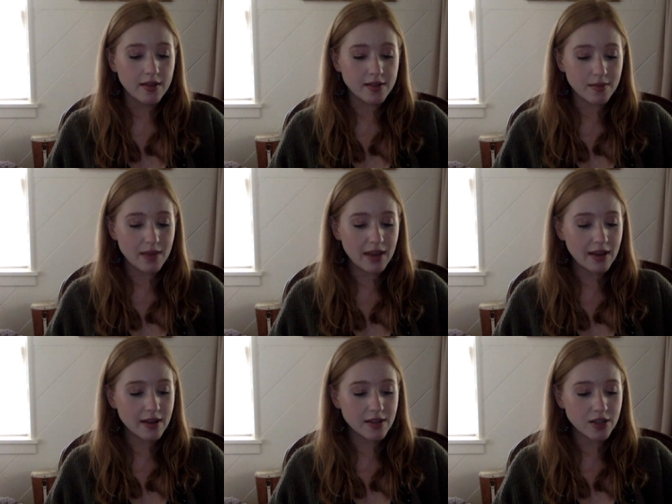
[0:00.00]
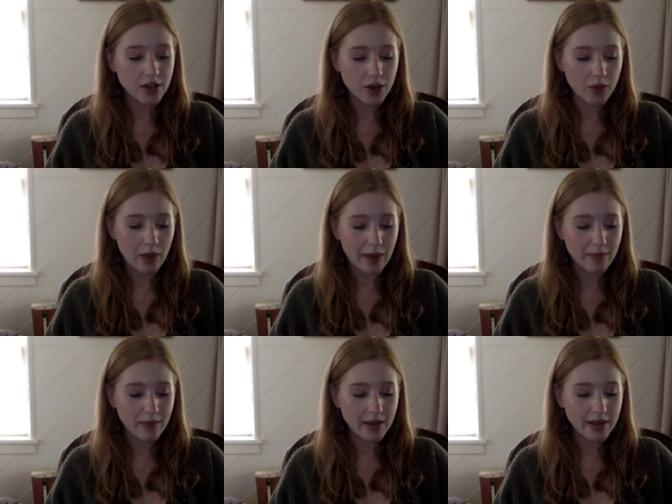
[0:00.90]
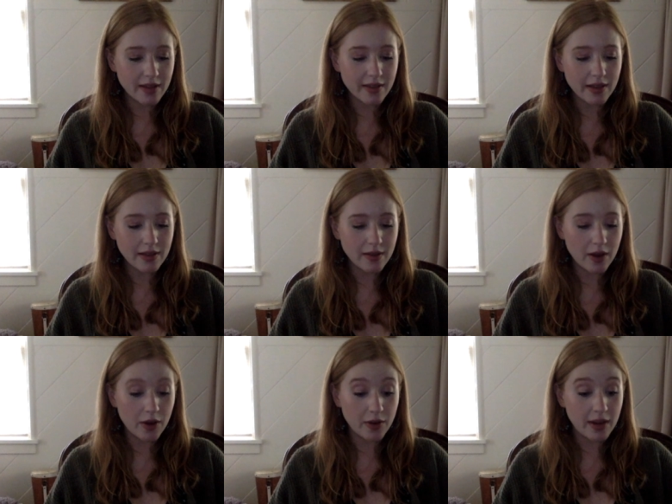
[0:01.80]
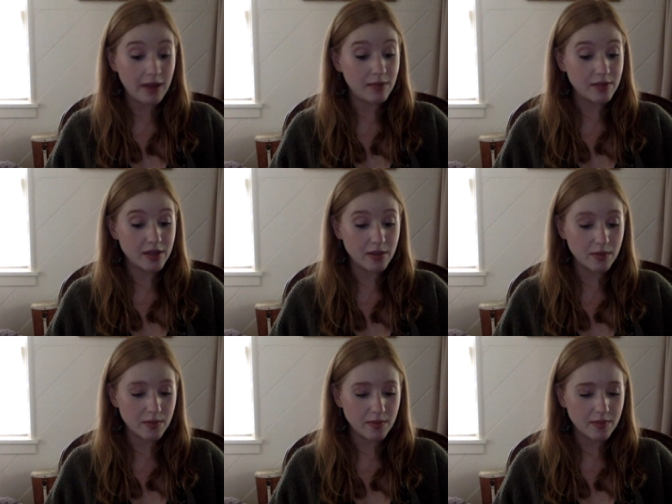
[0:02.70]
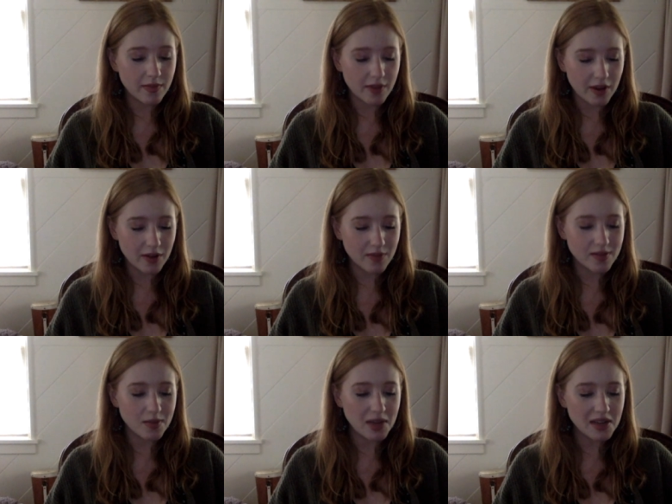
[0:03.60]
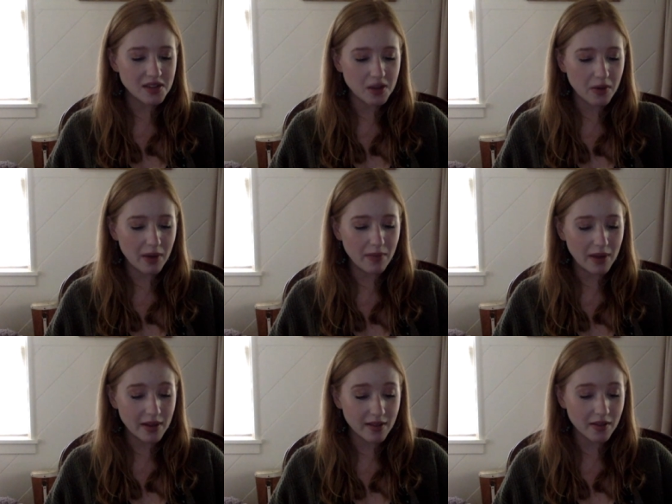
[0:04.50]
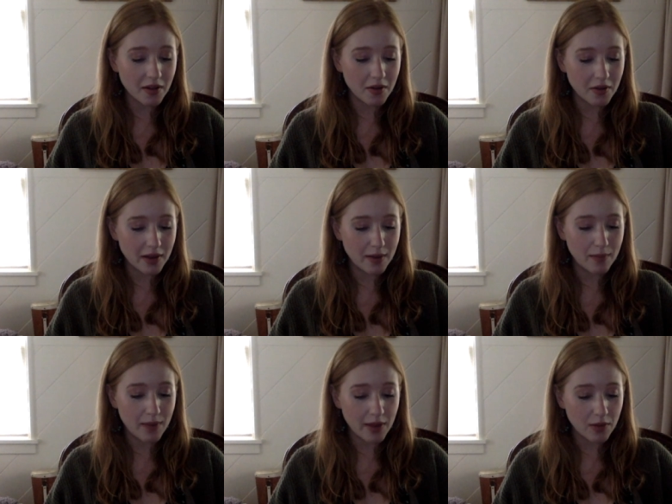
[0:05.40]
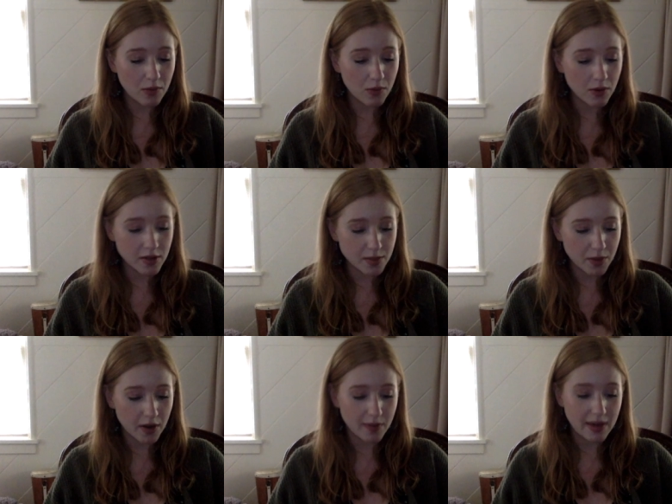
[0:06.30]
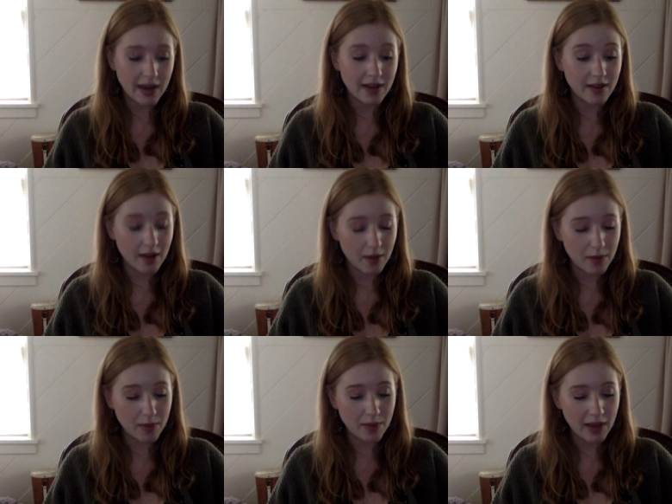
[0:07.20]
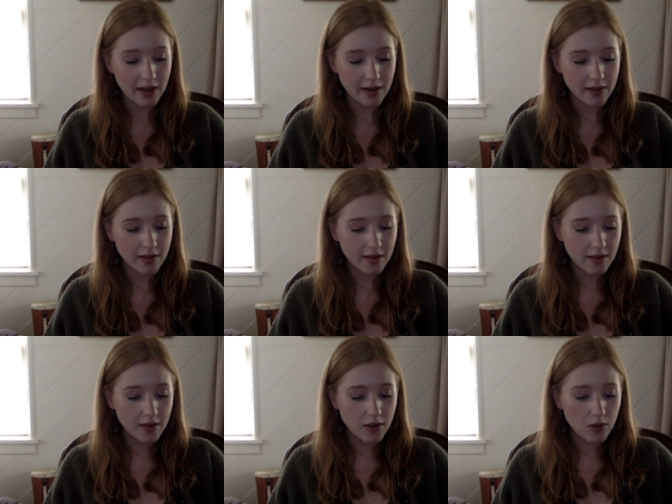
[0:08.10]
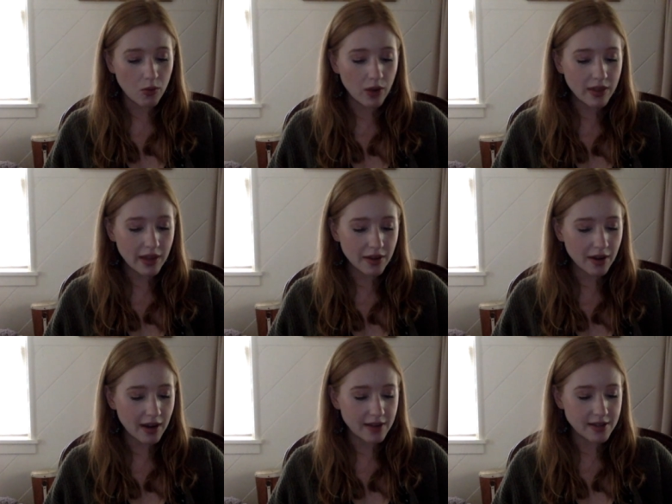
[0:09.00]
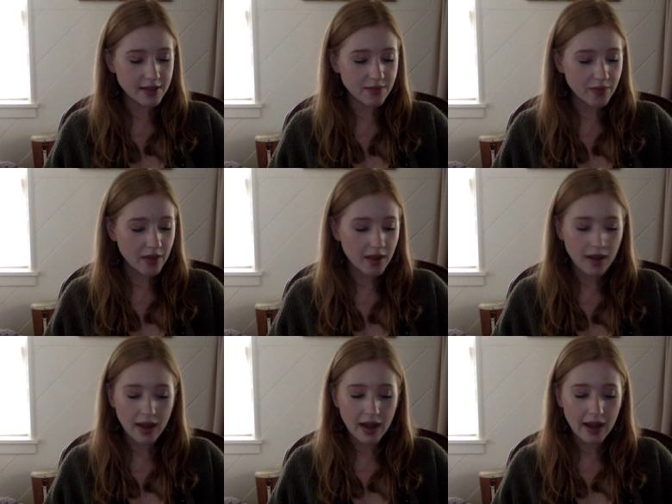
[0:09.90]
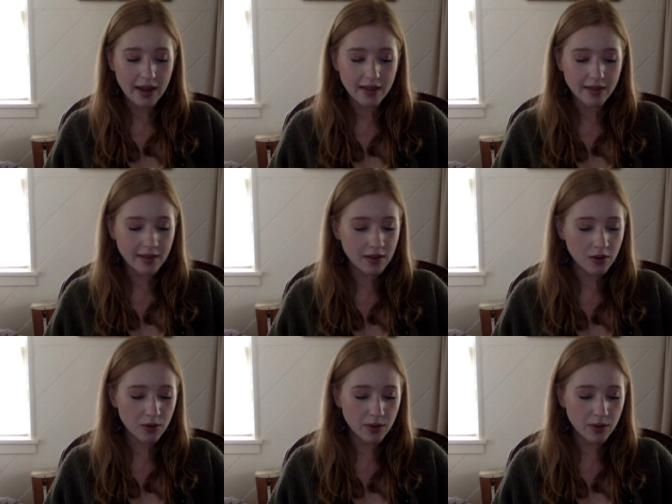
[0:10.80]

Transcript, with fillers: demanding to know why monies owed him to the sorry, demanding to know why monies owed him by the War Department had not been paid. One letter ended. I can see no